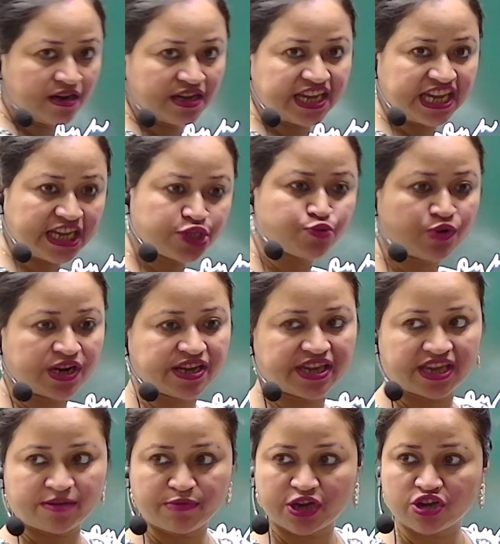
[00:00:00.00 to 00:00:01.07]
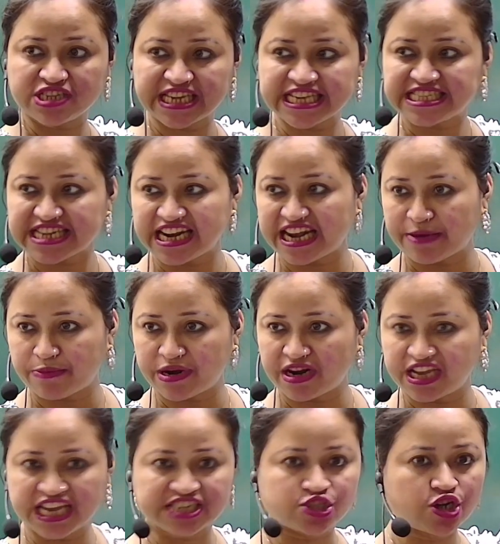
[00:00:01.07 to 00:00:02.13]
He is working because he is the labor.
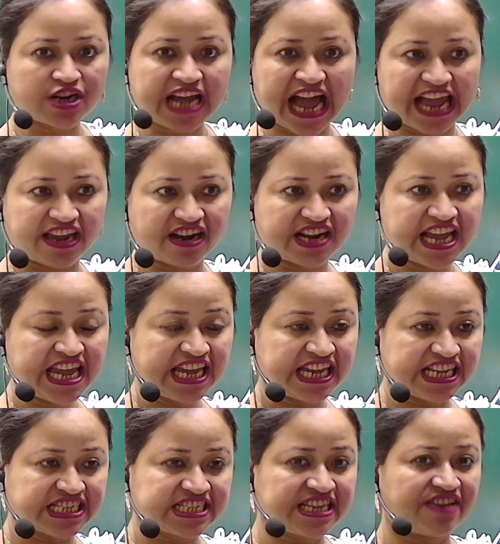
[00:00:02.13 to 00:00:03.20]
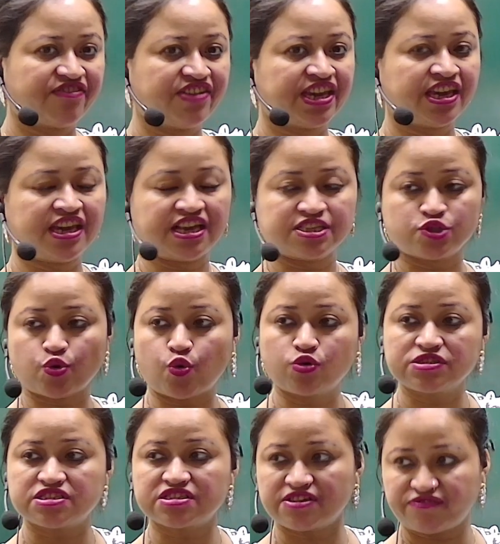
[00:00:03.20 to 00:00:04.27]
He is not hired. He is giving his own
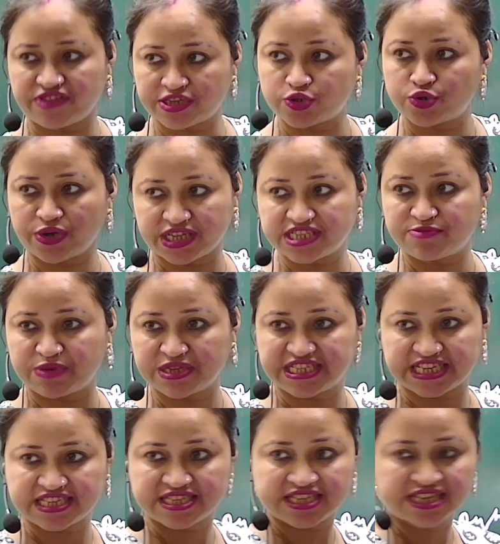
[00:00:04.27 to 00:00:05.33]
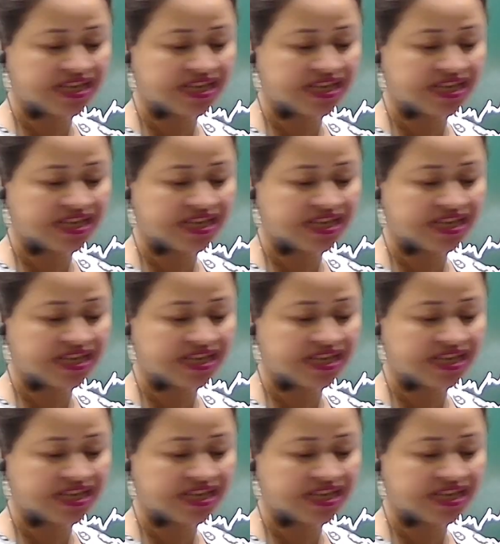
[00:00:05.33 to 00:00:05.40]
service to its business.